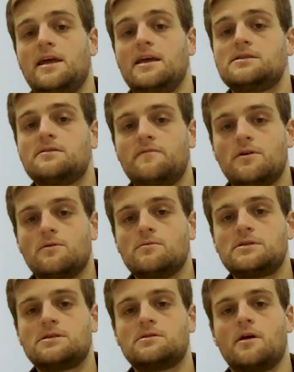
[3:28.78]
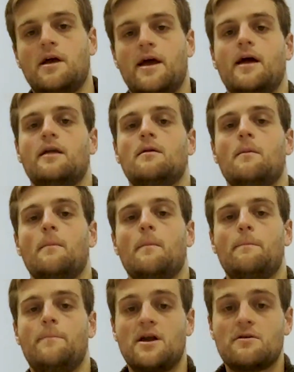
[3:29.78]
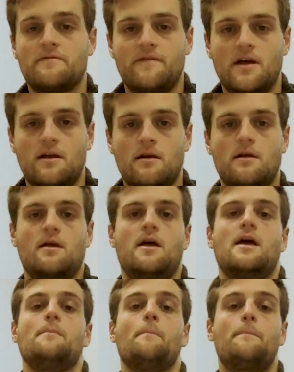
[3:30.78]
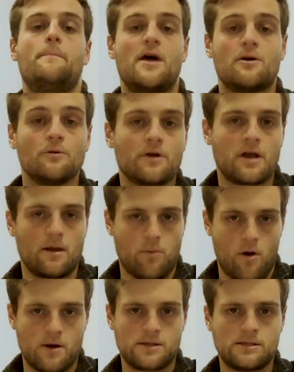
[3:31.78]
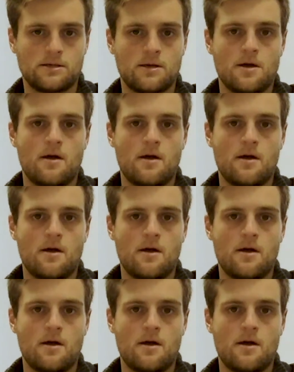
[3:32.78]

ease of use and better fit and better looking parts.